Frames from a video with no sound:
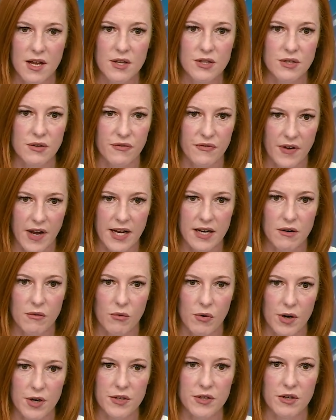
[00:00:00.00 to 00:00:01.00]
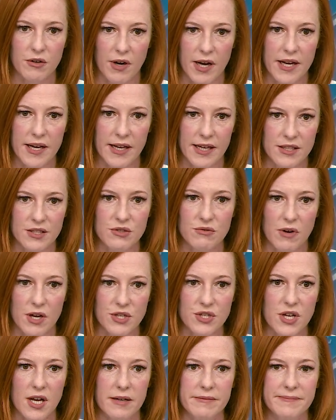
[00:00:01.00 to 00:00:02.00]
to fight a war in Ukraine against
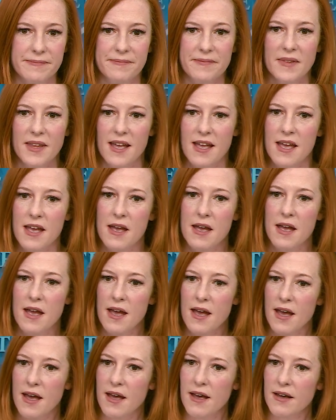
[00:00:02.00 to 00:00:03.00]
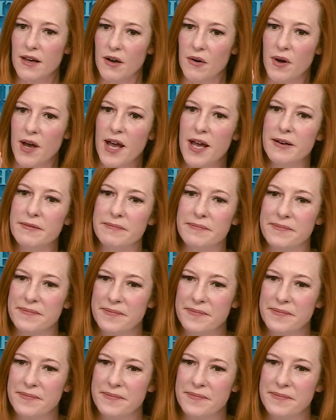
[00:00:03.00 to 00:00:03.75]
Russia. Go ahead.